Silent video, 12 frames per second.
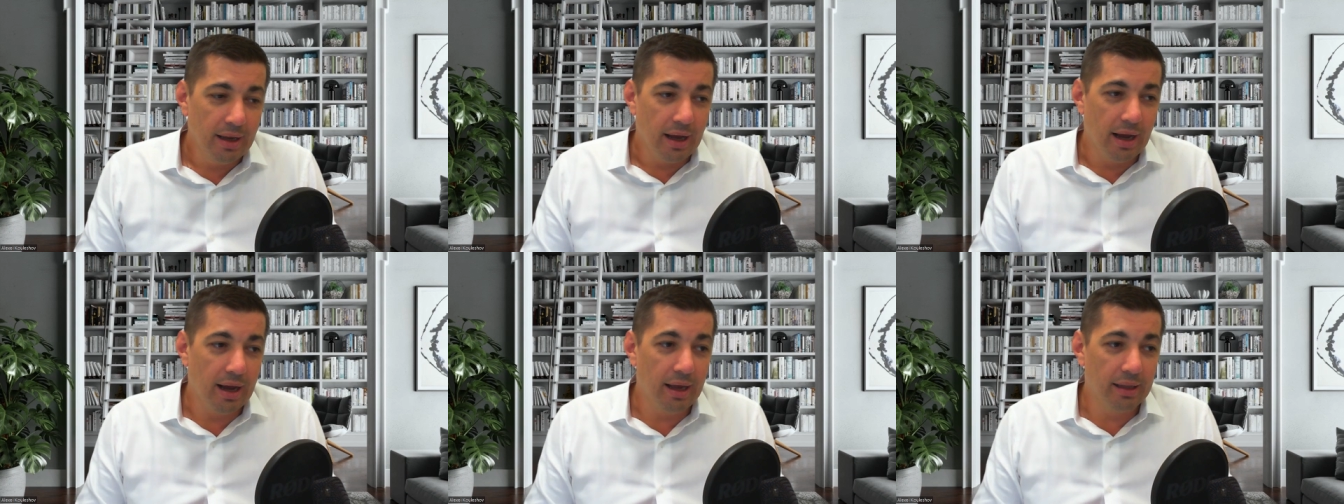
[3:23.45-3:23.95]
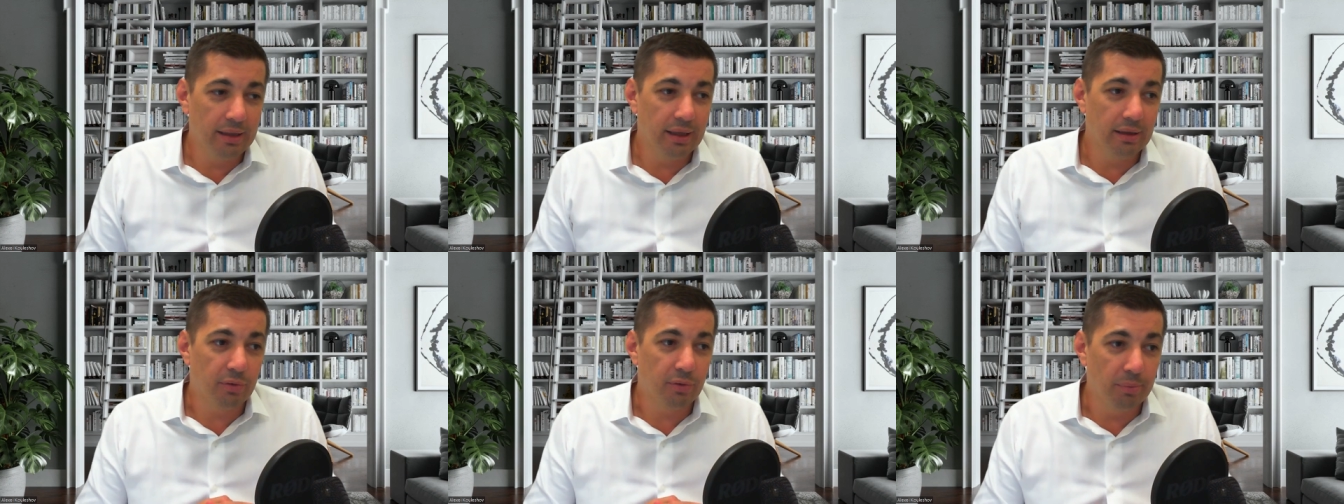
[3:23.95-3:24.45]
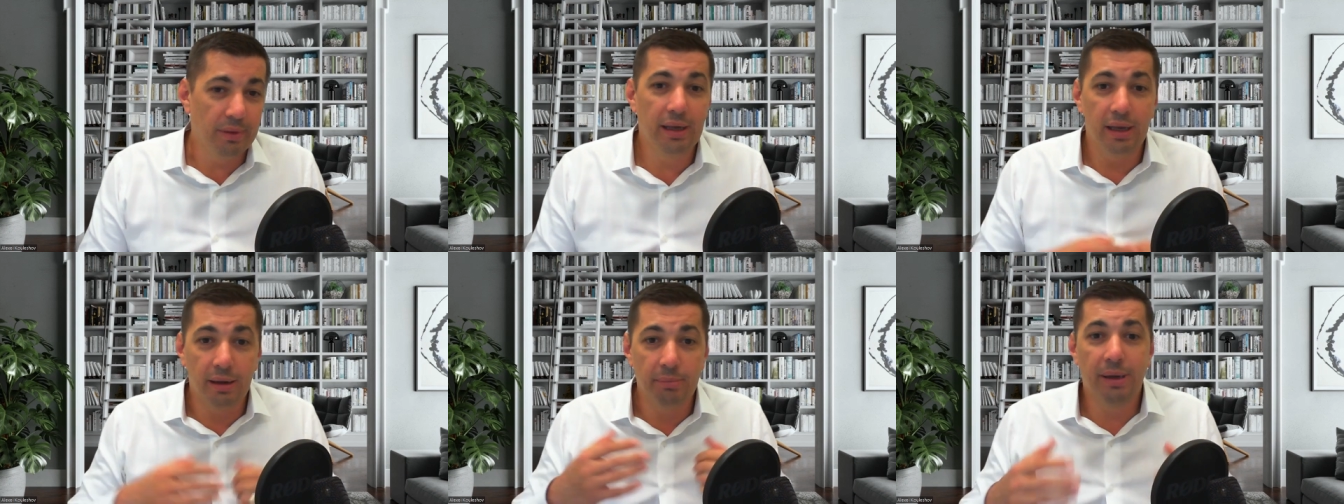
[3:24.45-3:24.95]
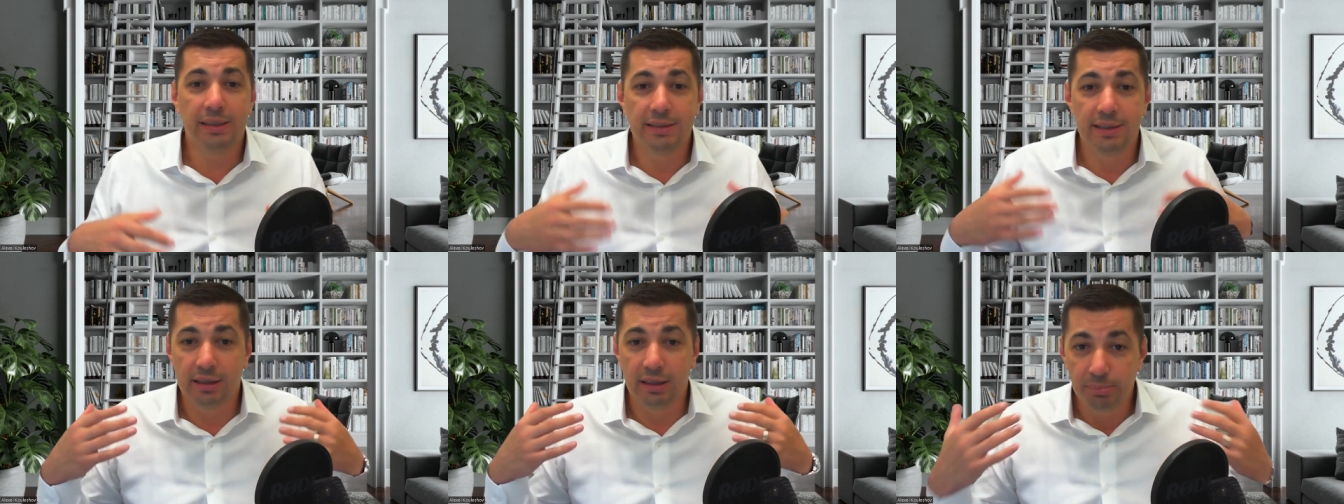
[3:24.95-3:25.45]
and then from there,
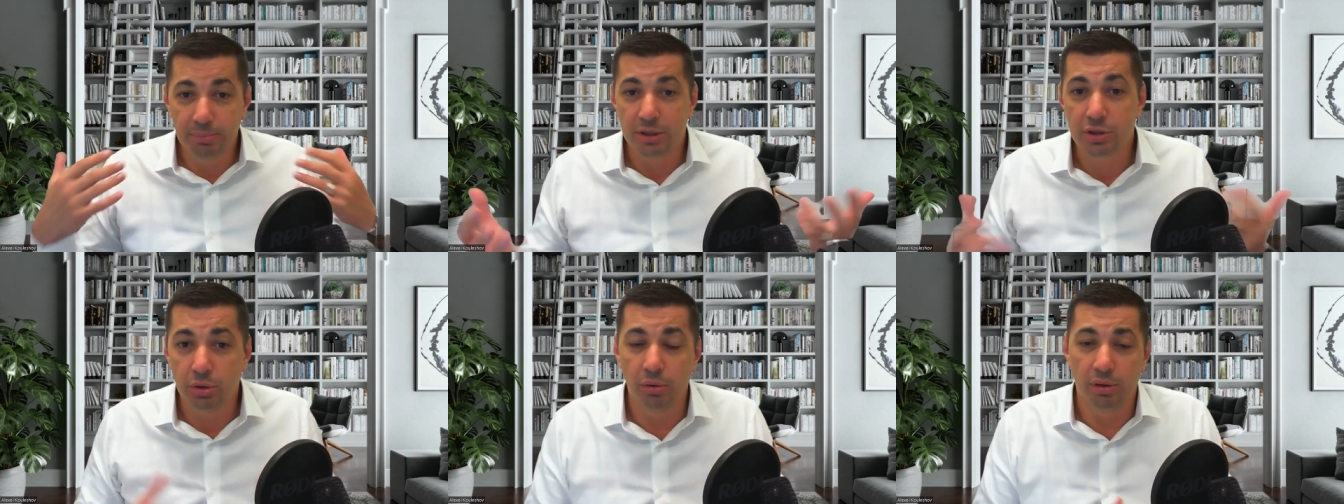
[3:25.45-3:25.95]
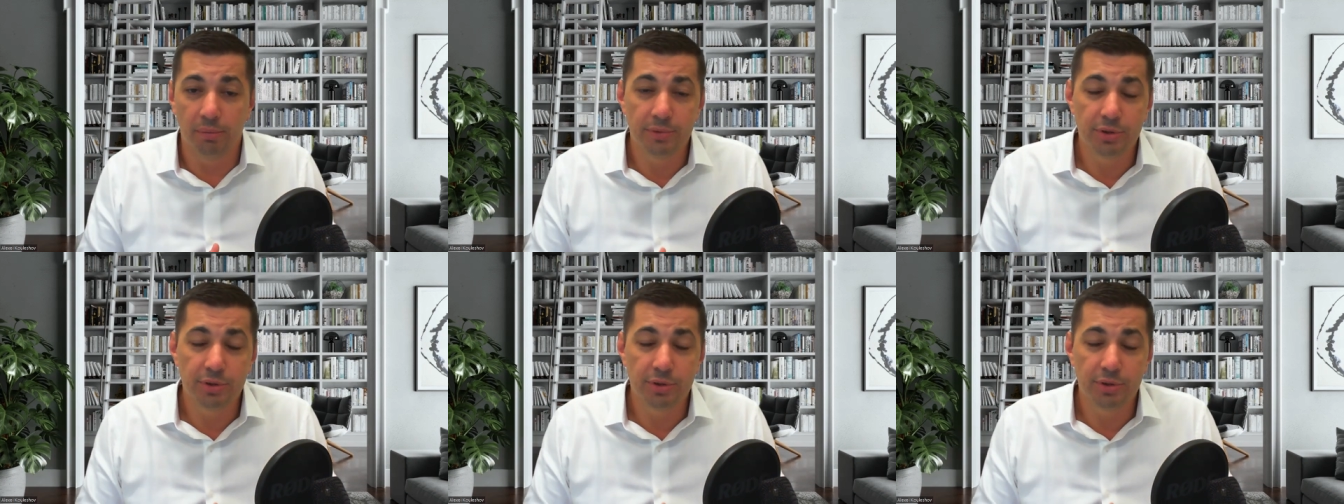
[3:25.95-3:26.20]
basically pitch to them.